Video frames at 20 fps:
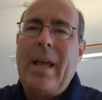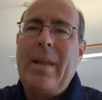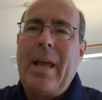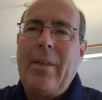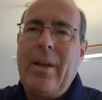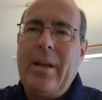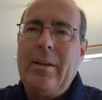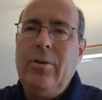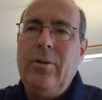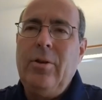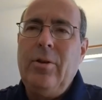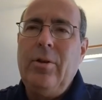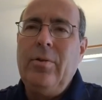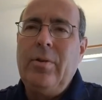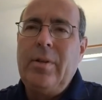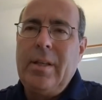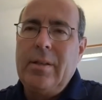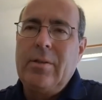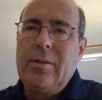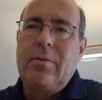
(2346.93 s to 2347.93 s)
I think new
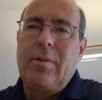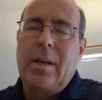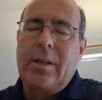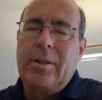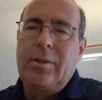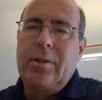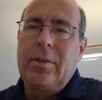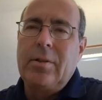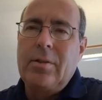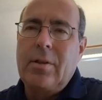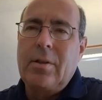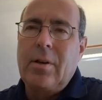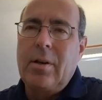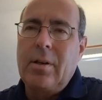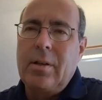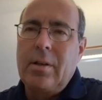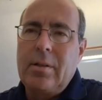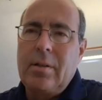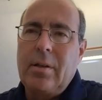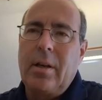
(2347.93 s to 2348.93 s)
construction
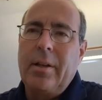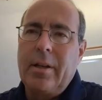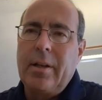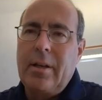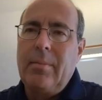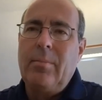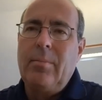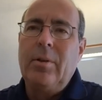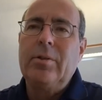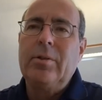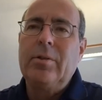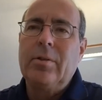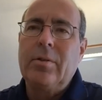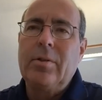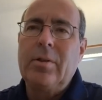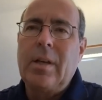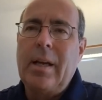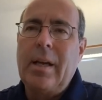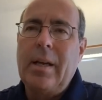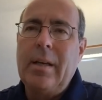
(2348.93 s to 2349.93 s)
starts on the commercial
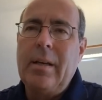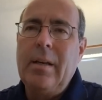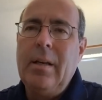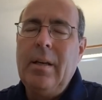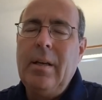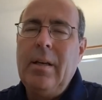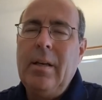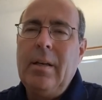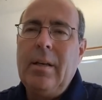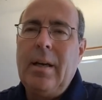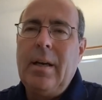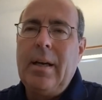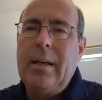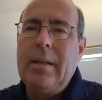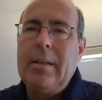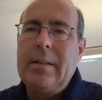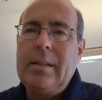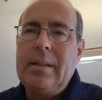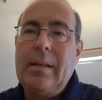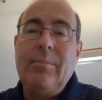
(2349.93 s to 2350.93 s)
side uh,
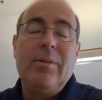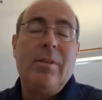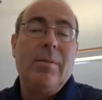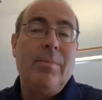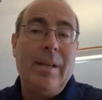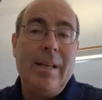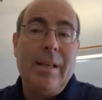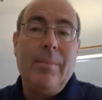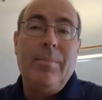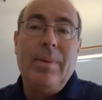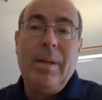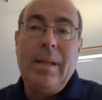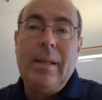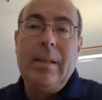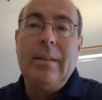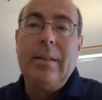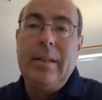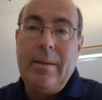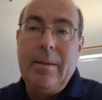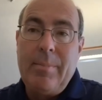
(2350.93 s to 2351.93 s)
seem to me to be
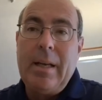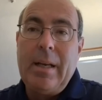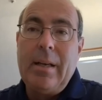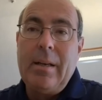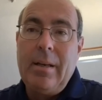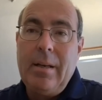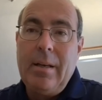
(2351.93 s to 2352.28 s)
limited.